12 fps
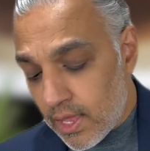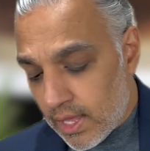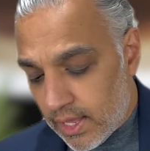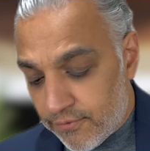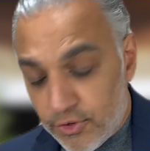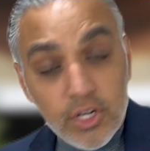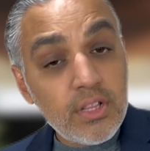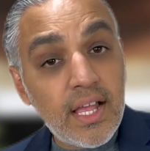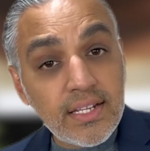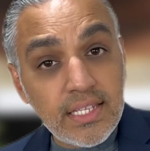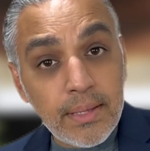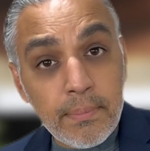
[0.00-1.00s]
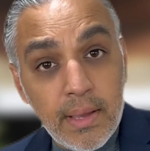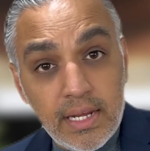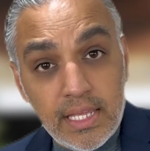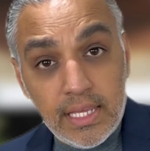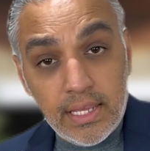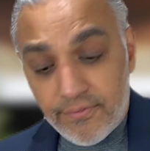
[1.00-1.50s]
If you're collecting
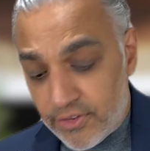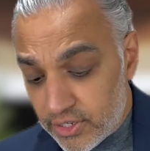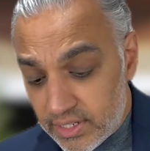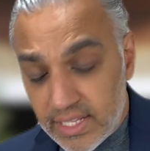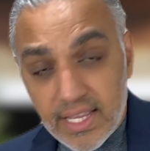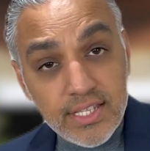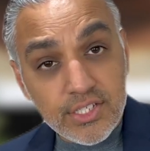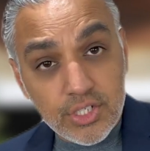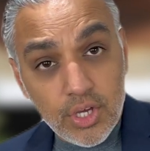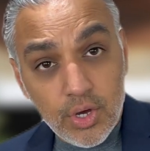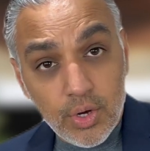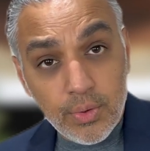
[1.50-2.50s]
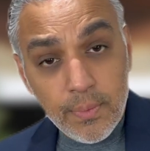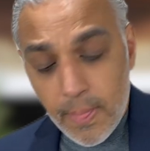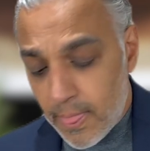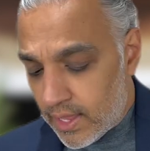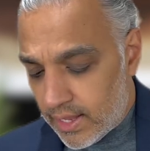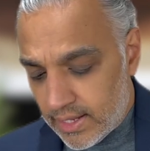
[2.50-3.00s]
money, if your DSO
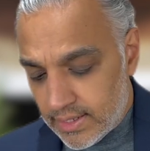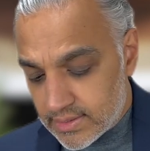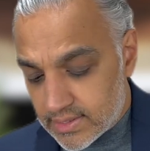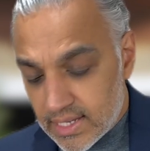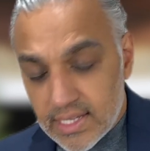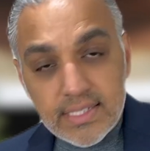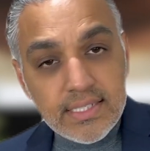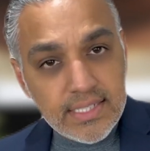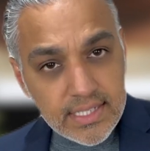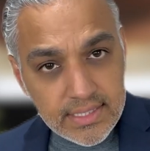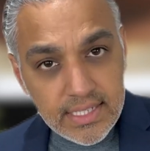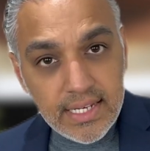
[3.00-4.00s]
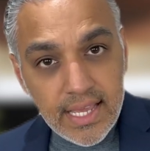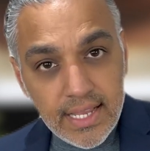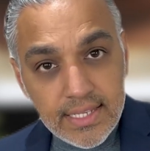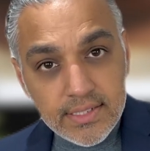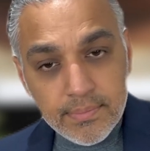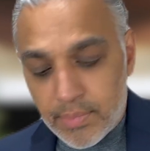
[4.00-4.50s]
is 60
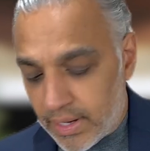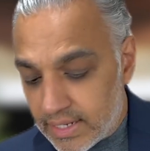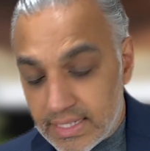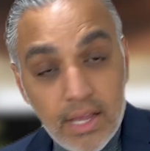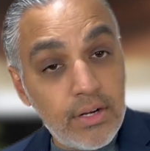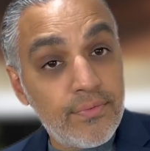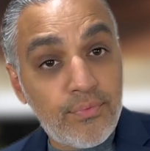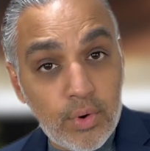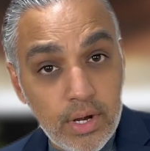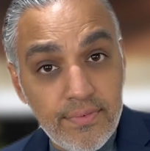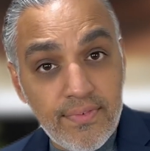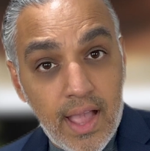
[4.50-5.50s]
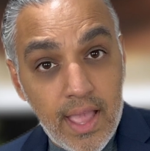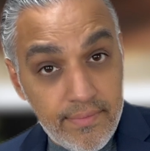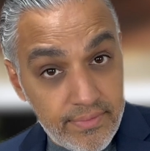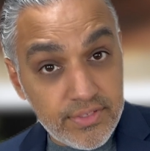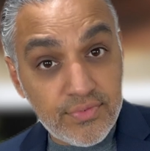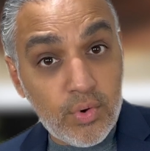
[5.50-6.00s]
days, bring it down to 45.
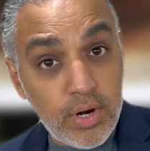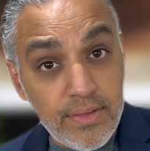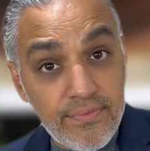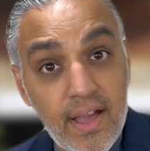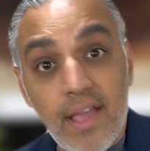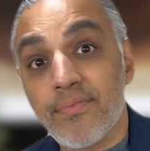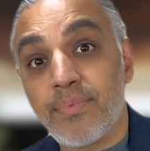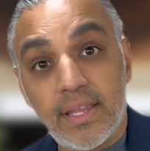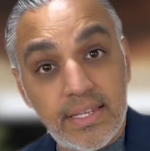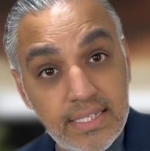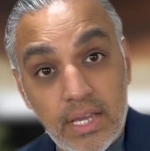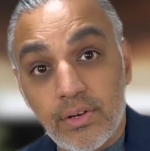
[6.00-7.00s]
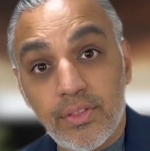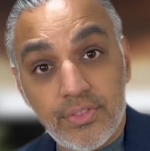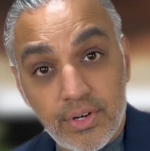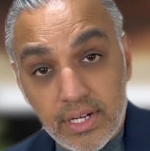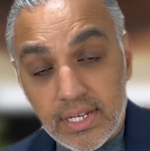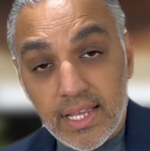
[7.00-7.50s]
If it's 45, bring it down to
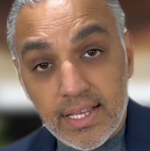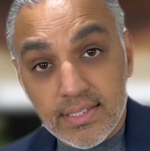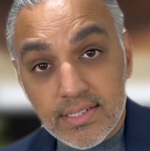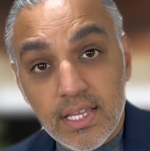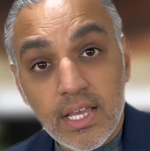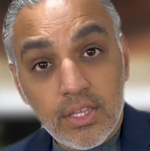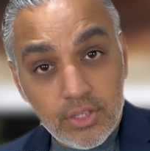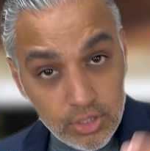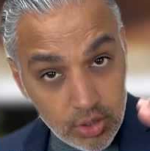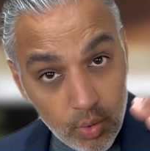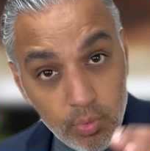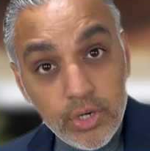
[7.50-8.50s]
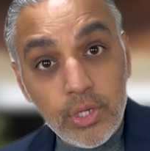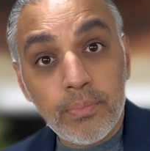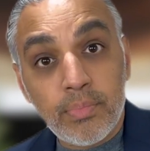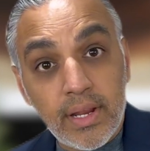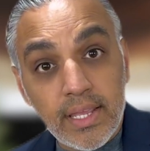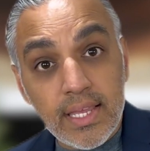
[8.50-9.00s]
30 days. The lower you
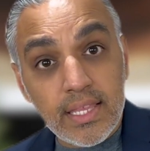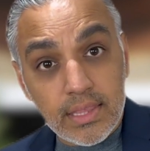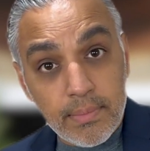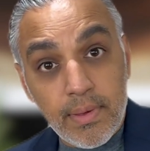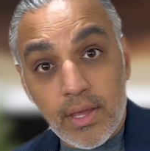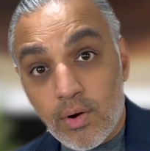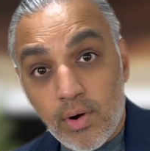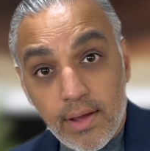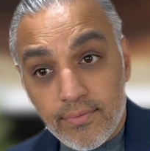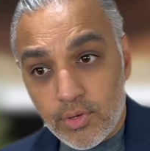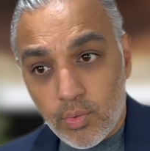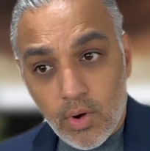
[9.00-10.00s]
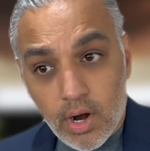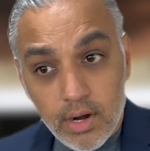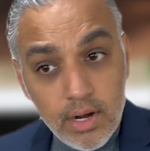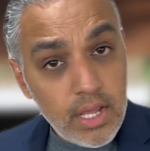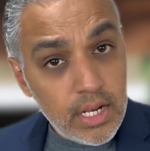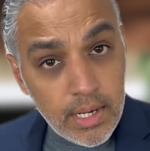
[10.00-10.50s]
bring it, the better off you are.
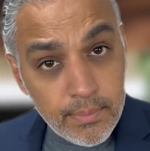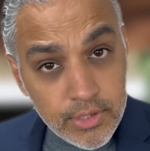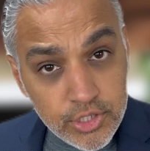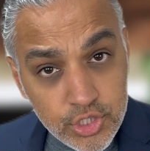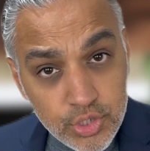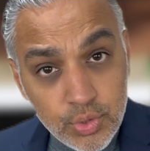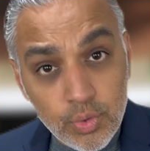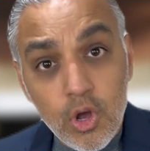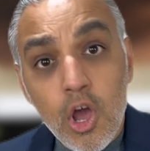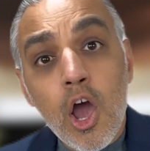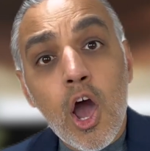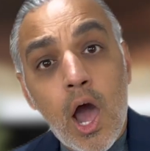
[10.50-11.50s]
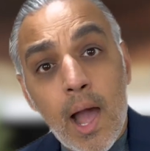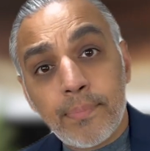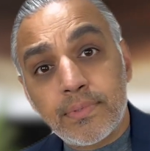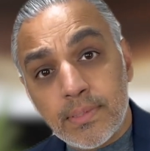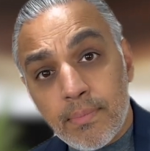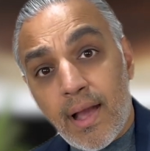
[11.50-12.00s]
Number 2,
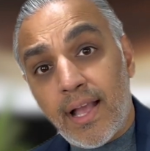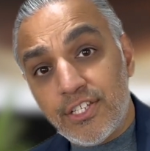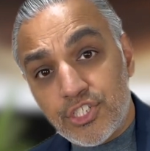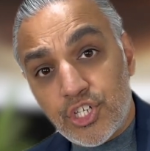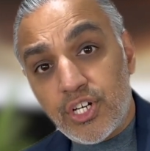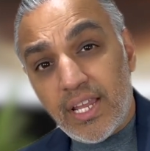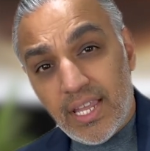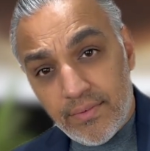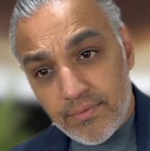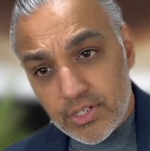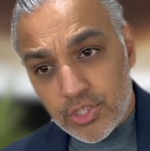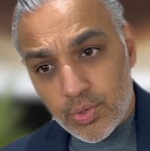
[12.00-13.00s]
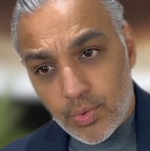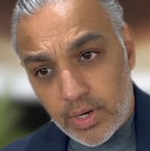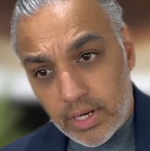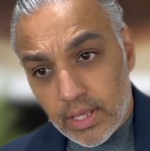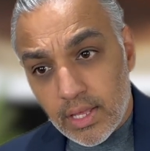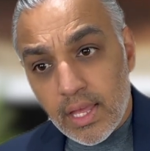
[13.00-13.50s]
optimize your
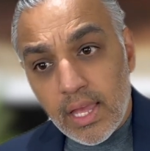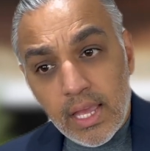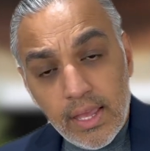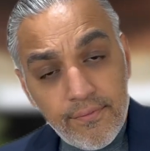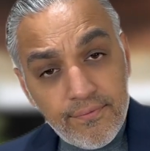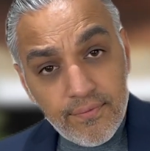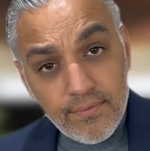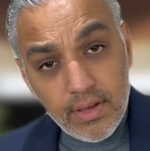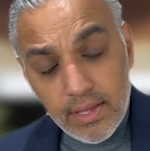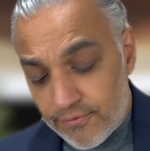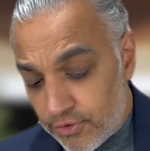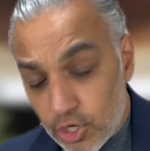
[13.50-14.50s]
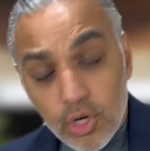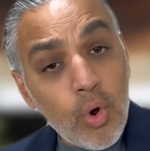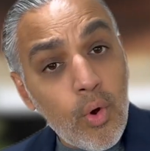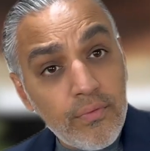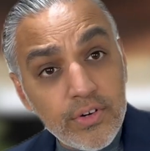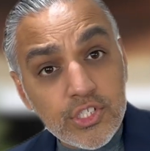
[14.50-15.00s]
inventory. If you're
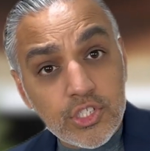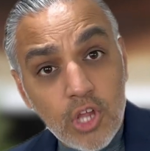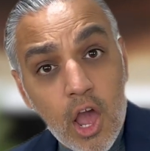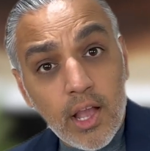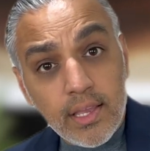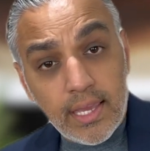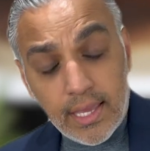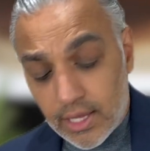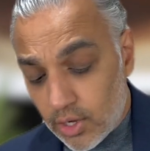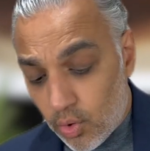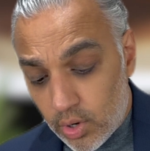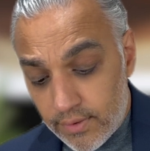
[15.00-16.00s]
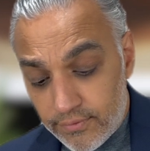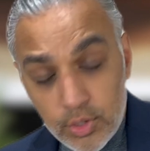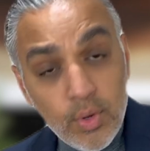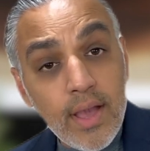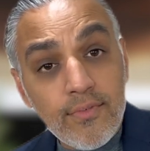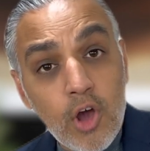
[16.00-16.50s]
overstocking or if you
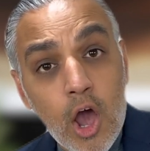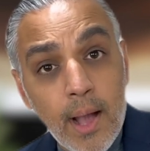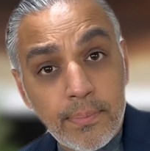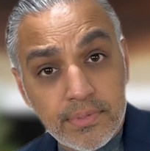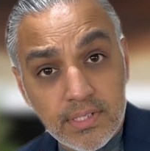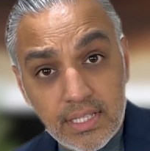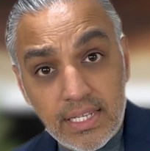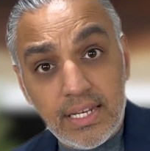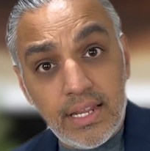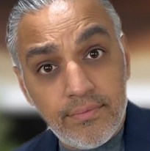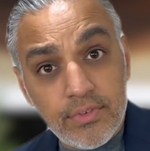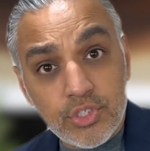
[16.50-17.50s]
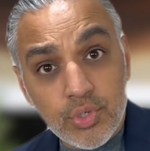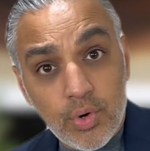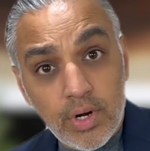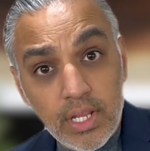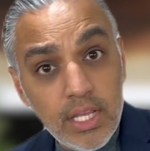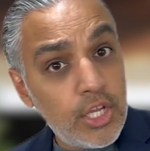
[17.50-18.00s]
have obsolete
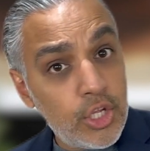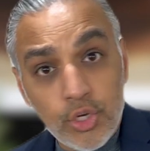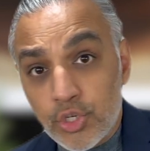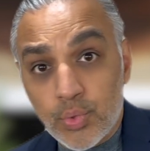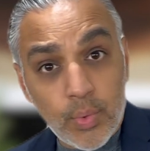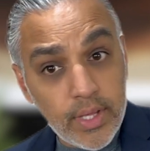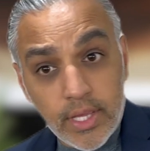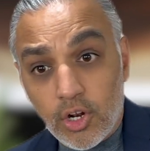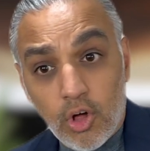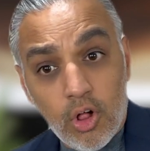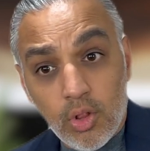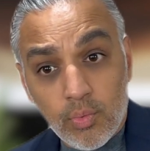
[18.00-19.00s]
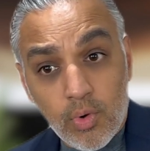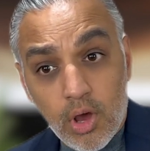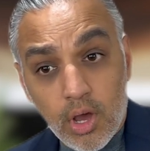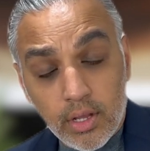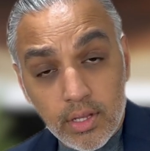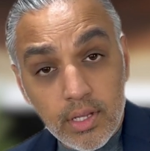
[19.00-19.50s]
inventory, you're doing it all
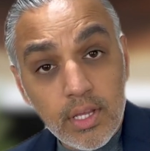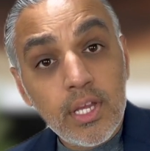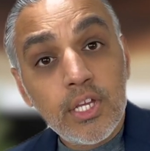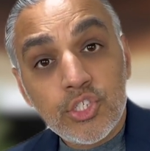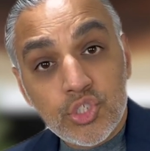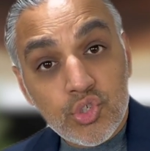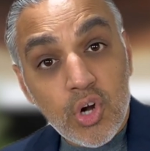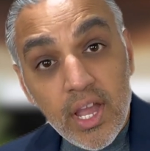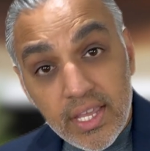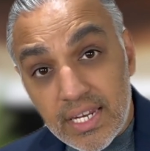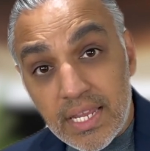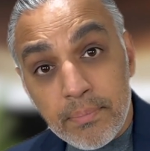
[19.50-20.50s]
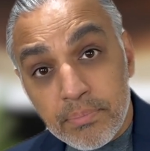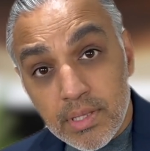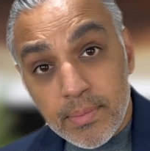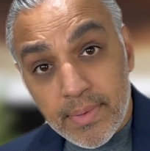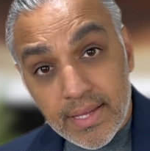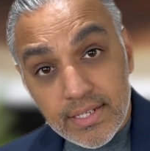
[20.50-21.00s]
wrong. Try and
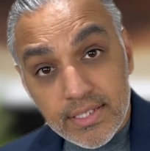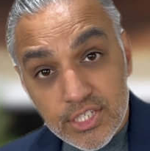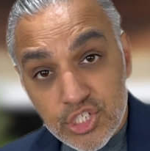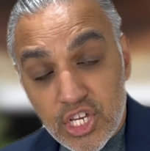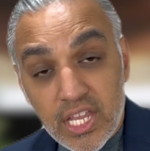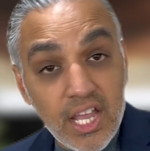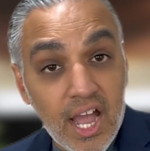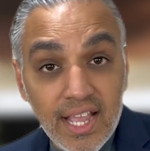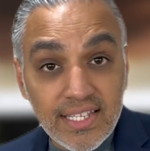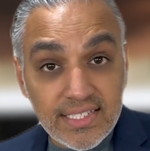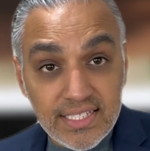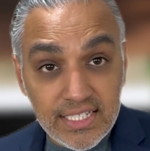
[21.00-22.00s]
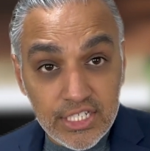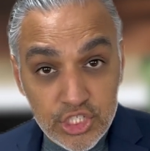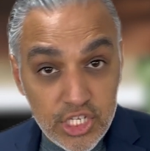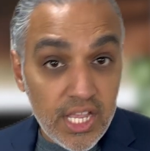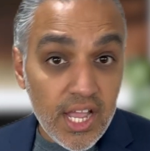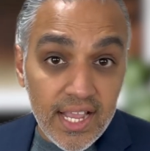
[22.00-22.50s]
implement JIT.
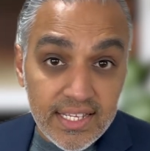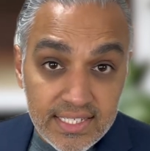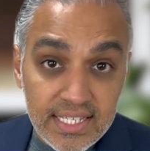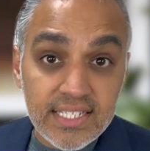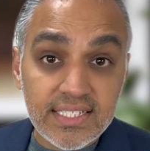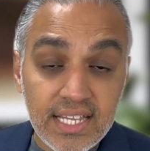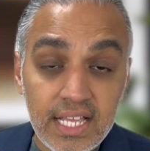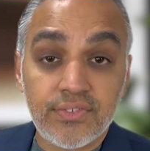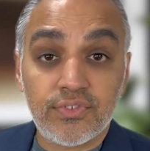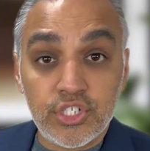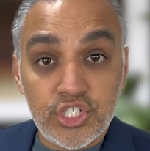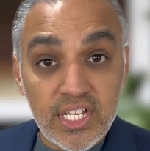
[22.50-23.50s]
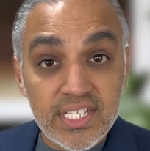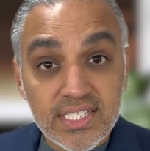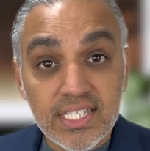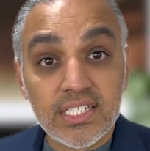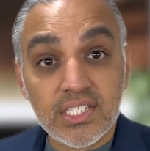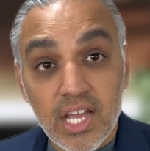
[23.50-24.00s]
JIT stands for
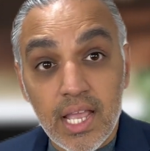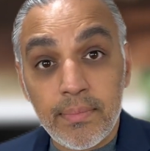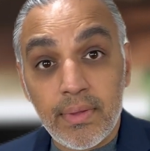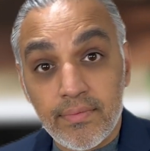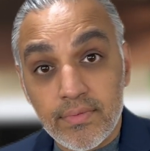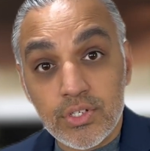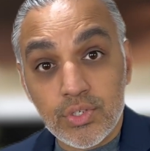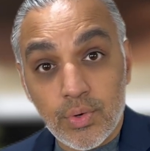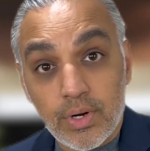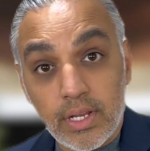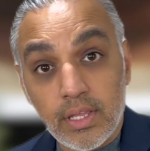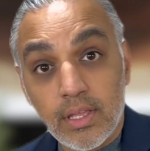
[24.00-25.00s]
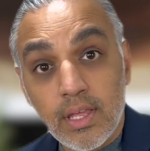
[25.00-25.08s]
just-in-time inventory.